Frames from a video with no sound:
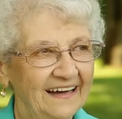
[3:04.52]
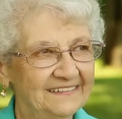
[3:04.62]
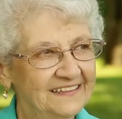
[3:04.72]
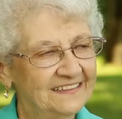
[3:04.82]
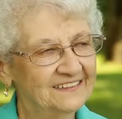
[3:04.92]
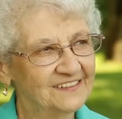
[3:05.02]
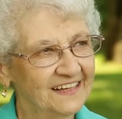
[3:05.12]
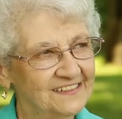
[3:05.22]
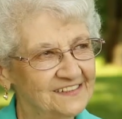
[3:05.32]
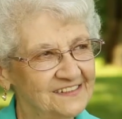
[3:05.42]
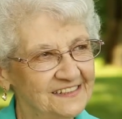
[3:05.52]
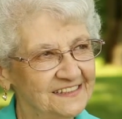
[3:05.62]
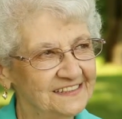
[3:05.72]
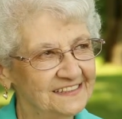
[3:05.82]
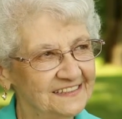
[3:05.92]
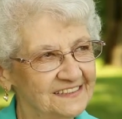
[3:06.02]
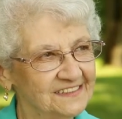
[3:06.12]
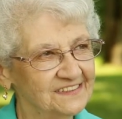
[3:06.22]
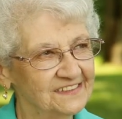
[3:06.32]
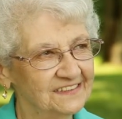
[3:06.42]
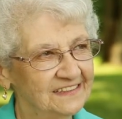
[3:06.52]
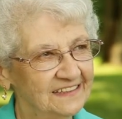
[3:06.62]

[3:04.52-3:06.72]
I think his legacy is,